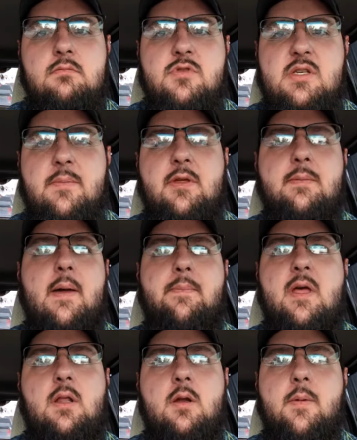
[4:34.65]
Something might be
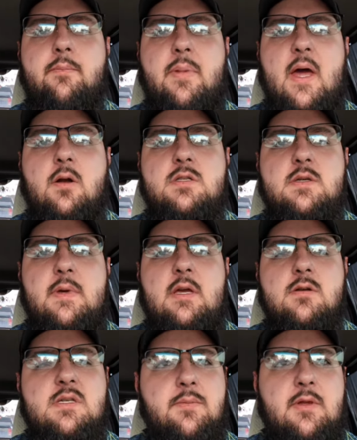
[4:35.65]
a little bit better to me,
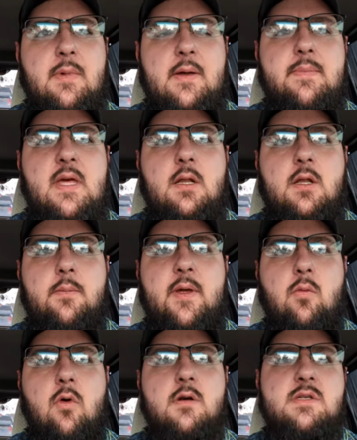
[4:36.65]
or something might be a little bit
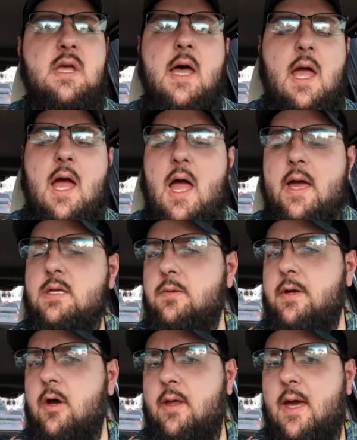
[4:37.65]
worse. I I, I don't
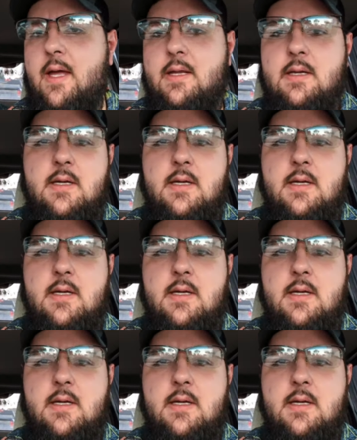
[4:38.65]
know yet.